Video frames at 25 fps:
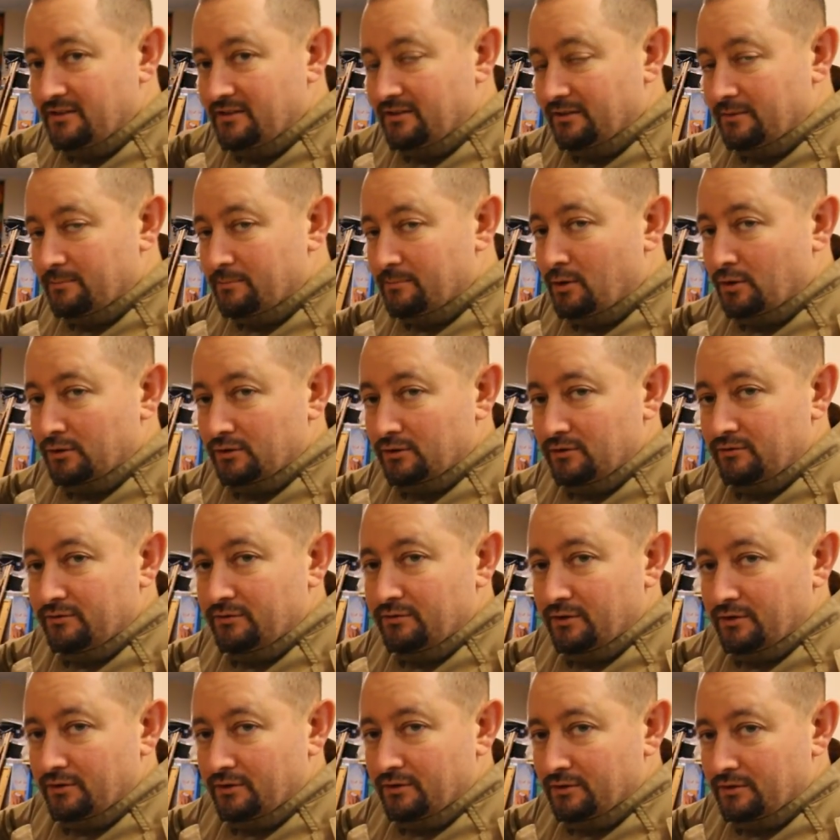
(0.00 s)
the model
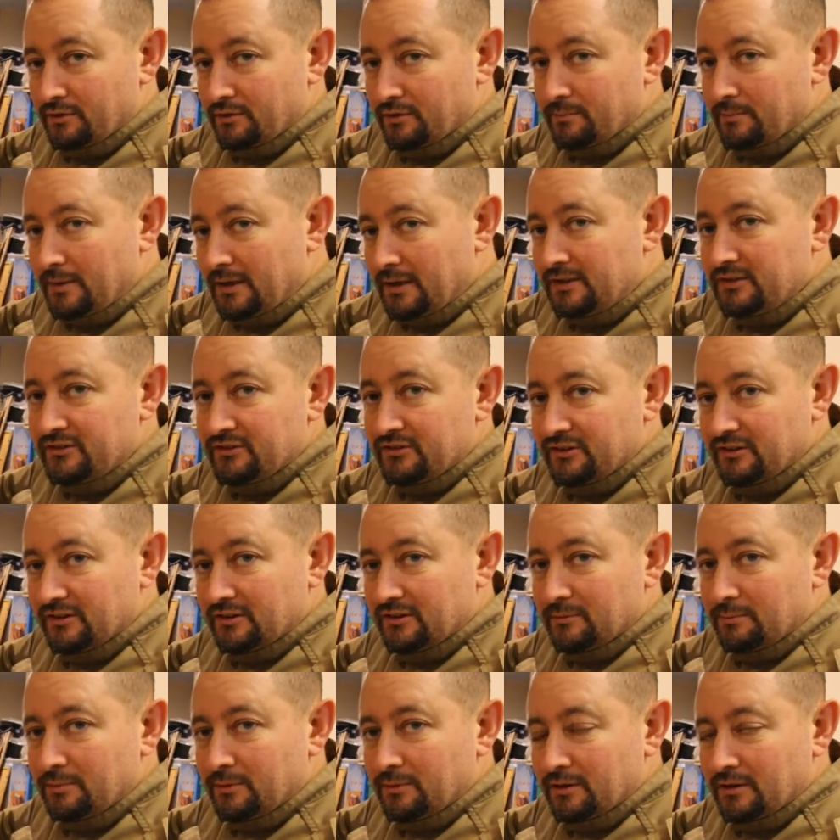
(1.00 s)
for the
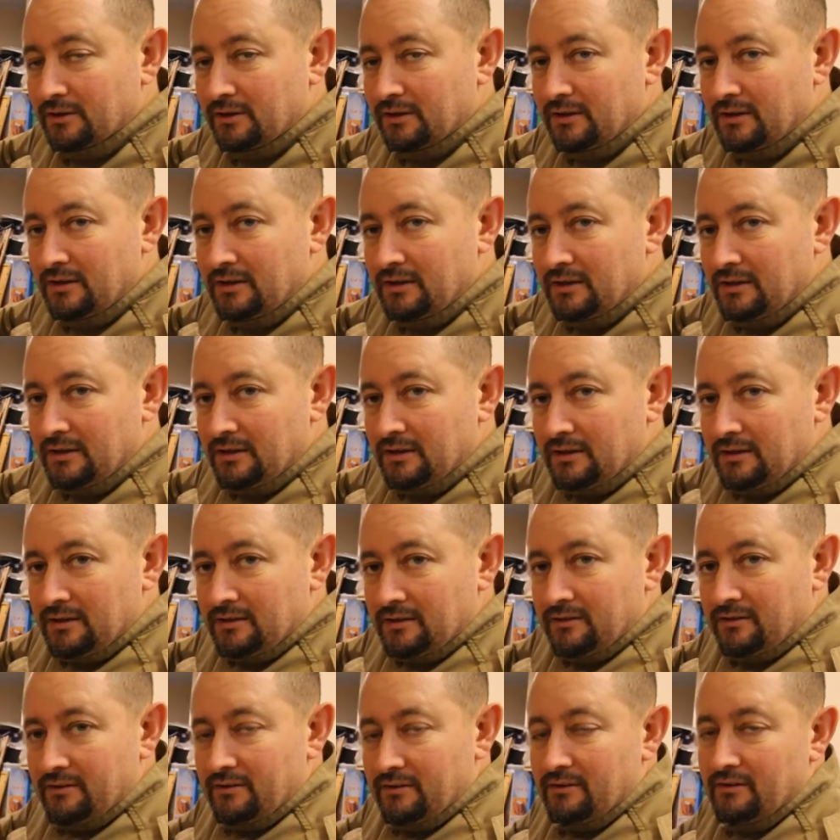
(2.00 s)
mainsail, but
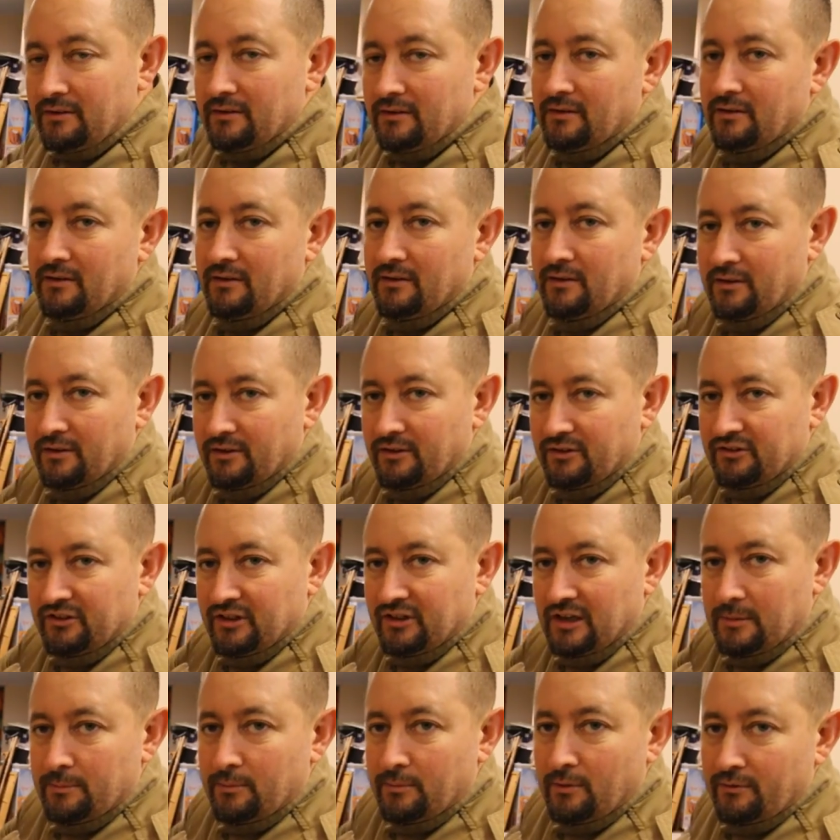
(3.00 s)
the
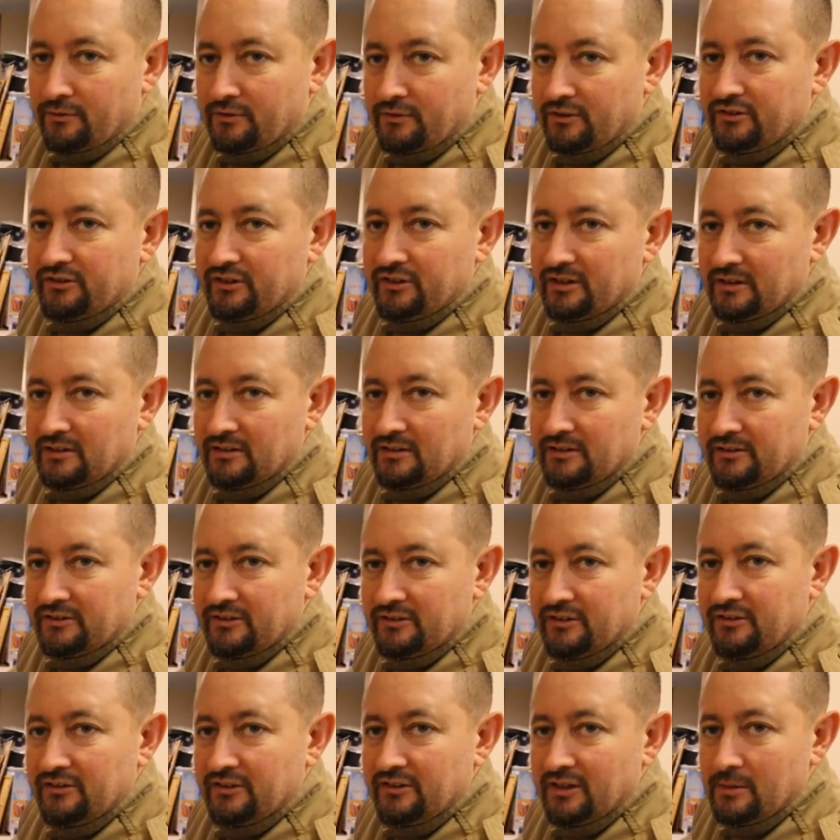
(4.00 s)
shape of the sail is
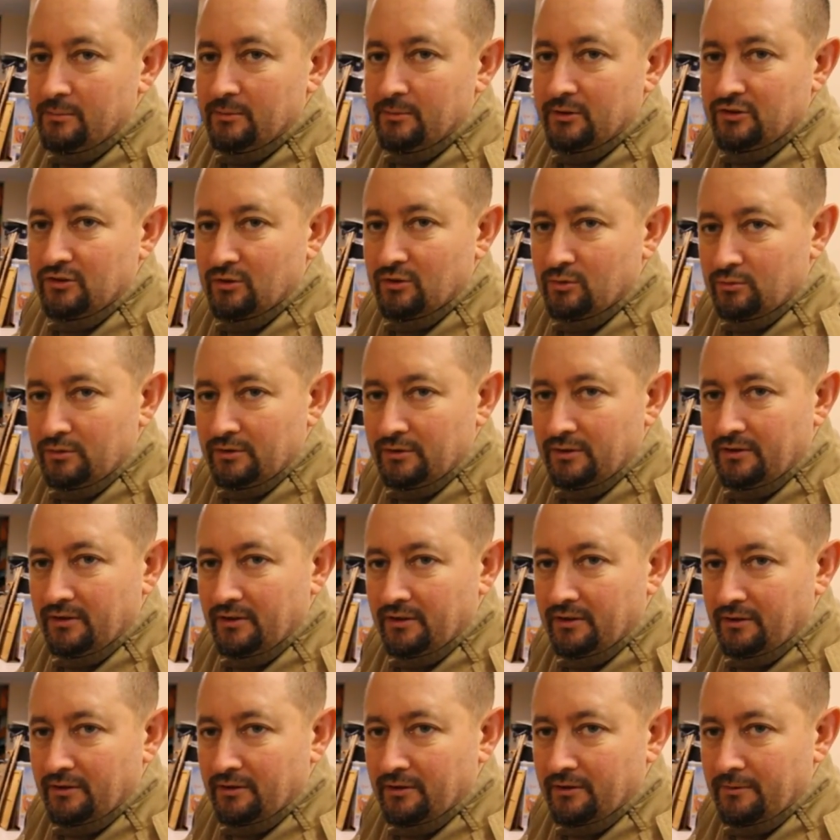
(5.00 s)
the same. It's only
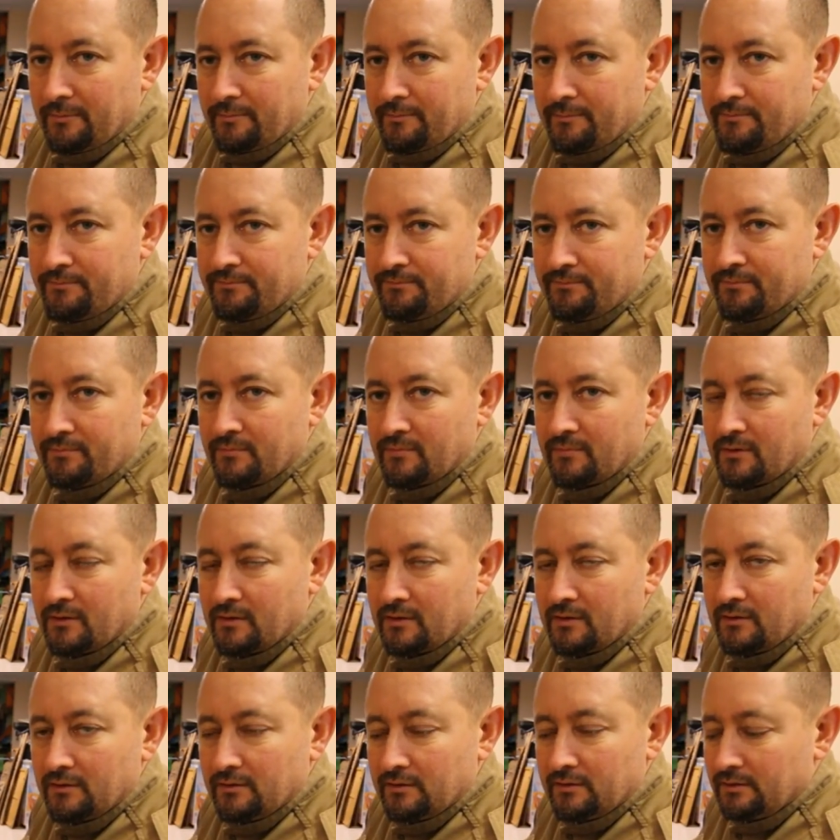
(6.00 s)
the
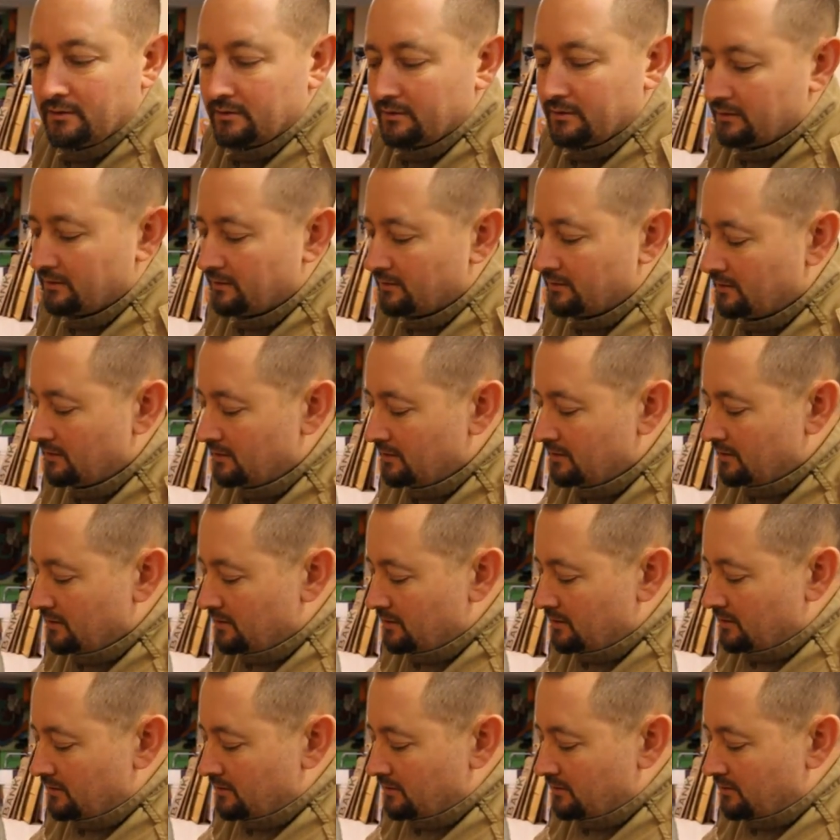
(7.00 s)

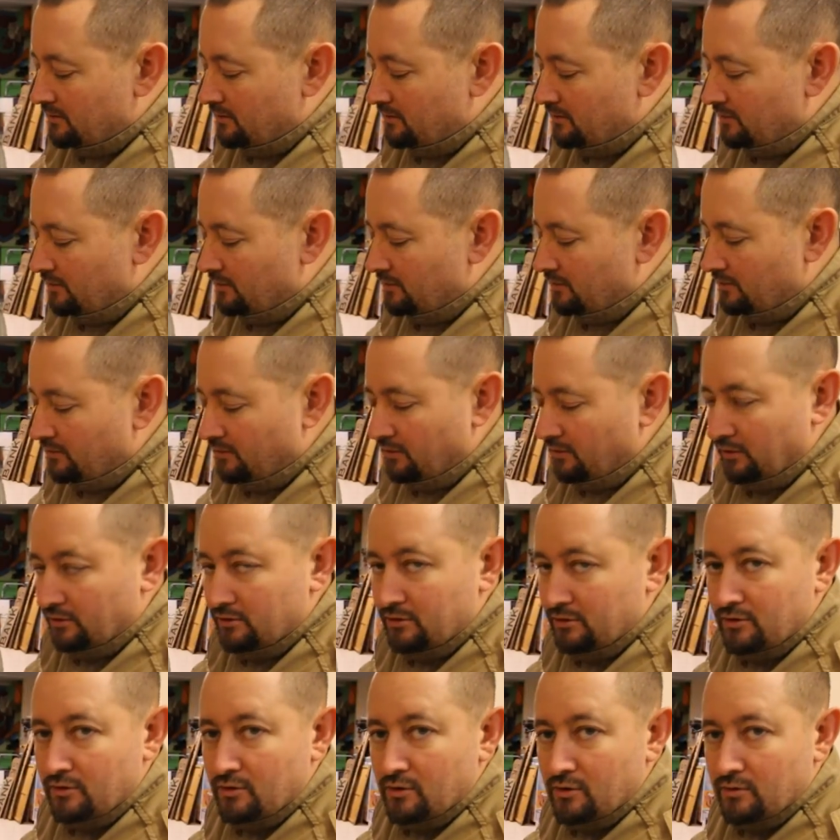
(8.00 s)

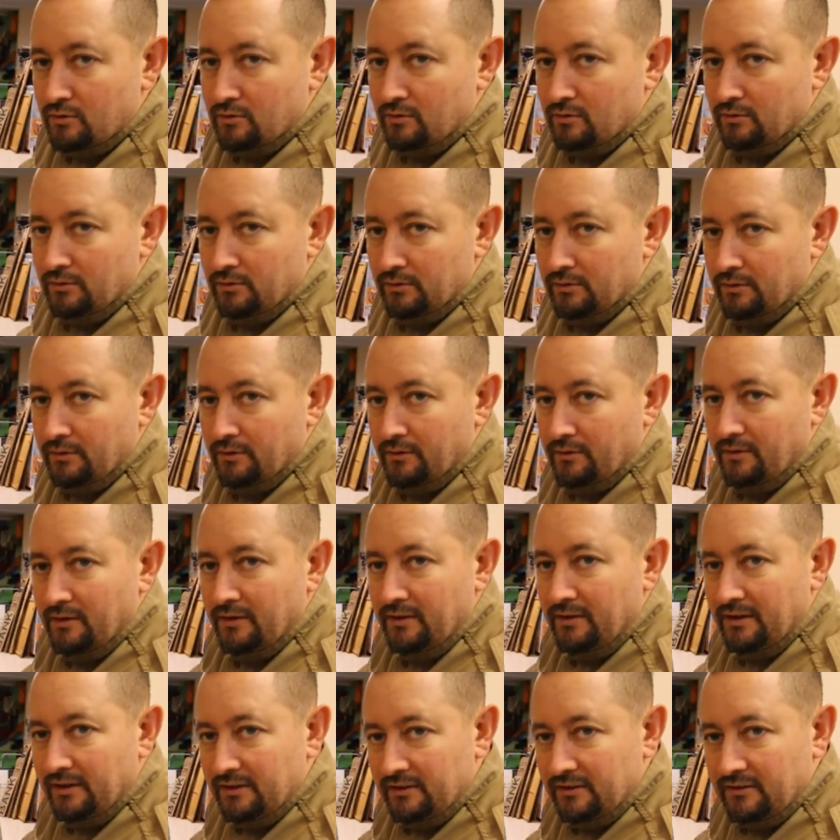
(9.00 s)

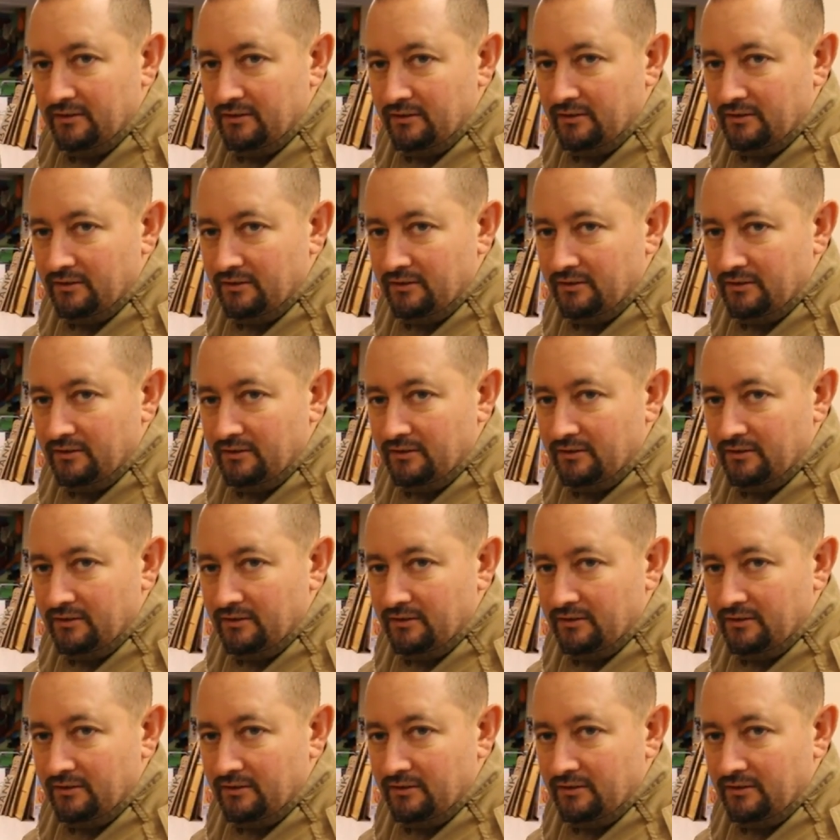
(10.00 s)
length